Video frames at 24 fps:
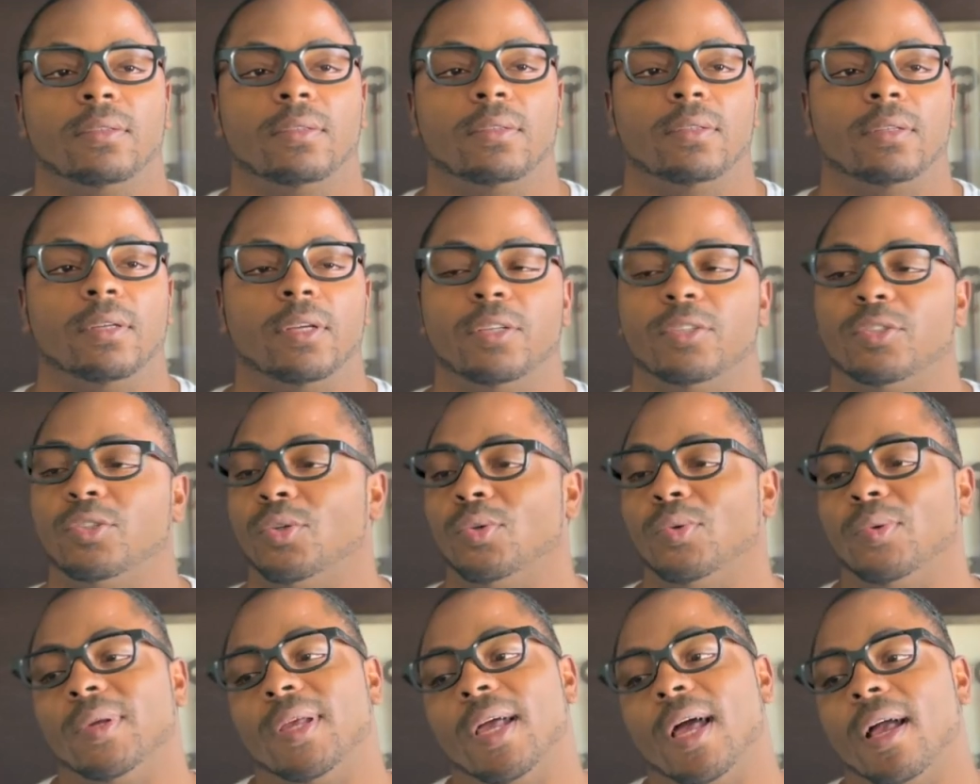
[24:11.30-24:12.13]
into
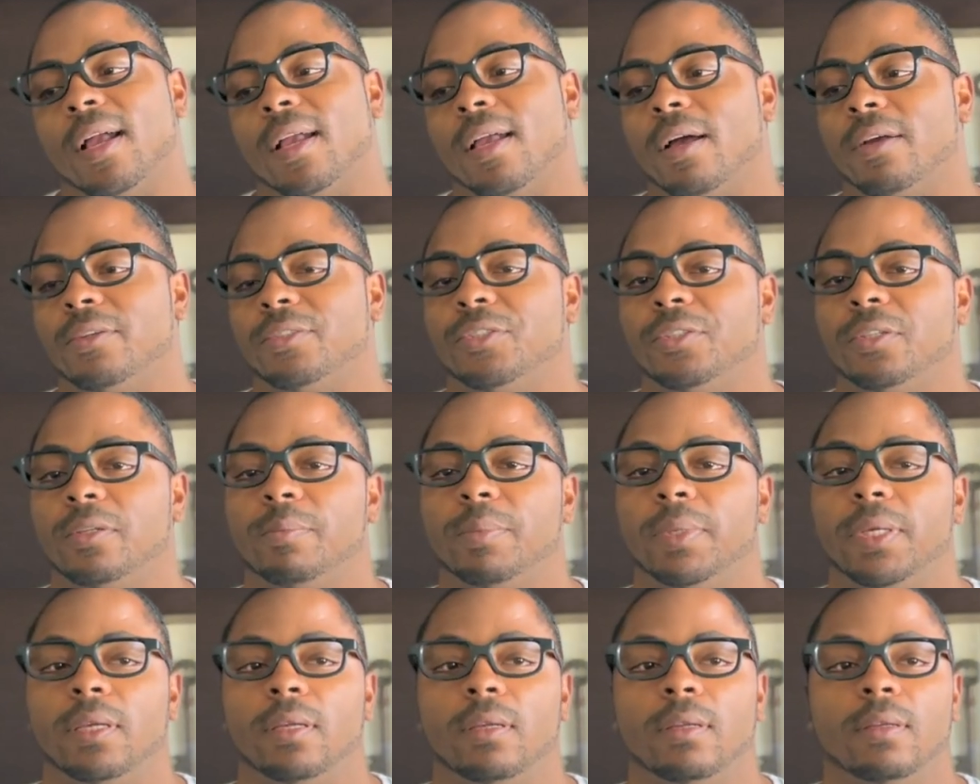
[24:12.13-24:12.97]
who God called you to
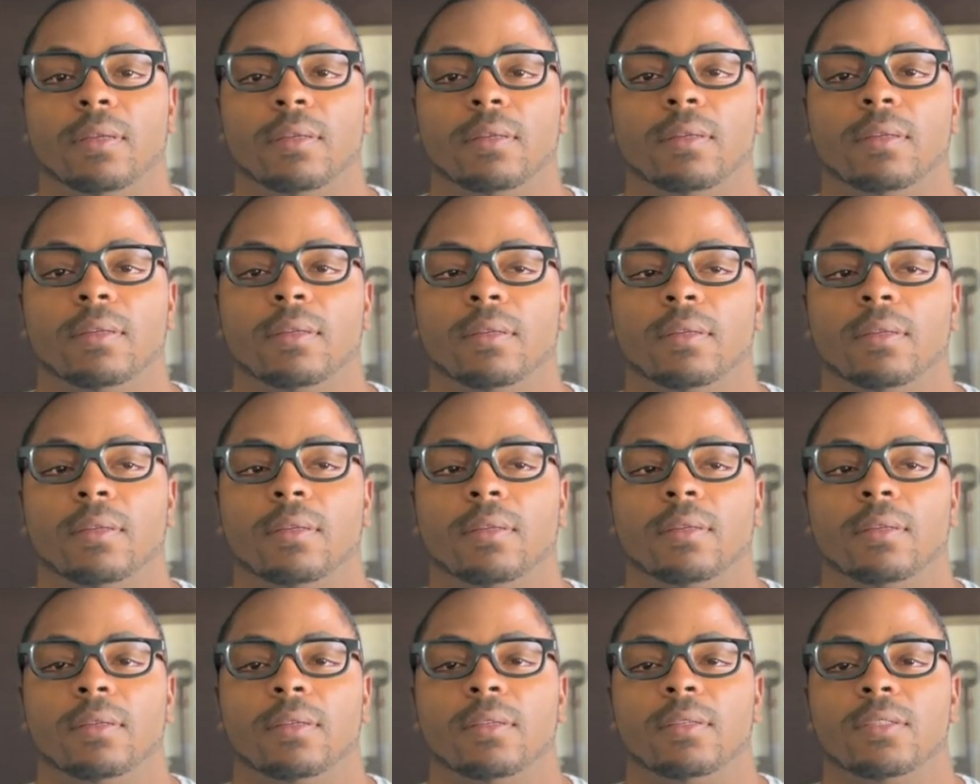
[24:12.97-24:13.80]
be
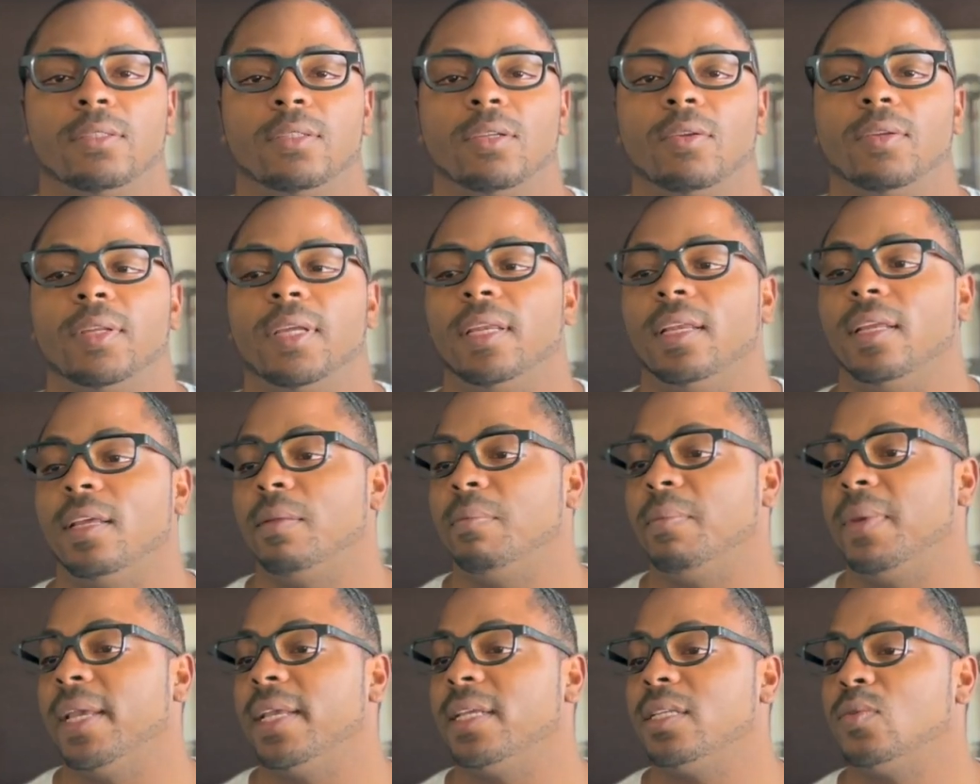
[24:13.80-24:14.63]
so that it can
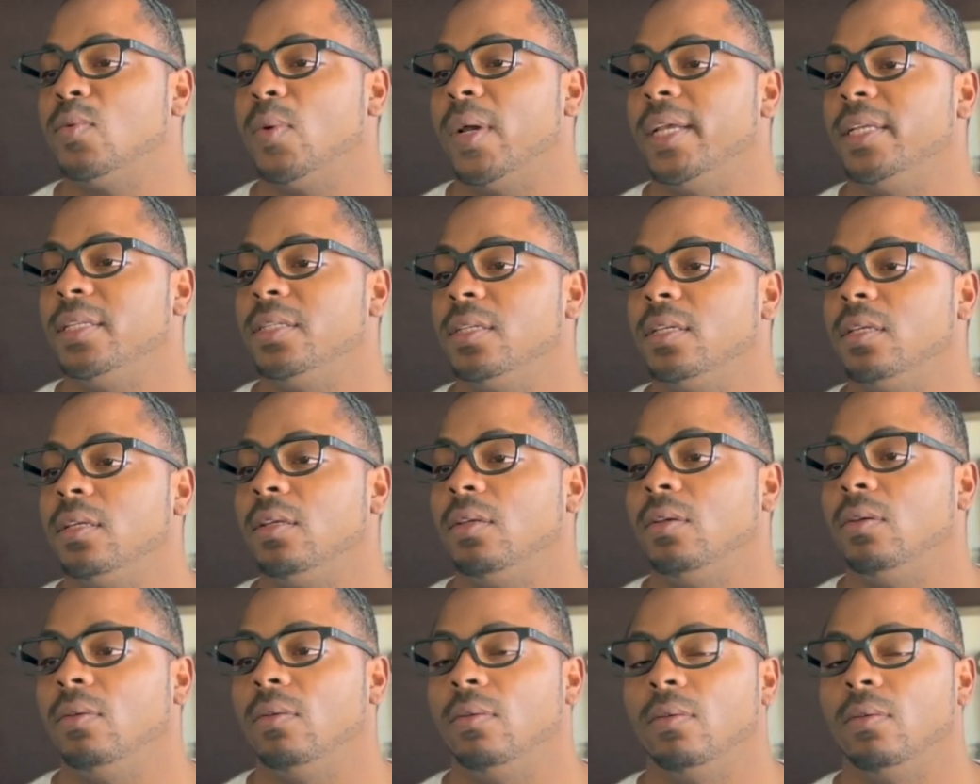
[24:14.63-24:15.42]
make its way to you.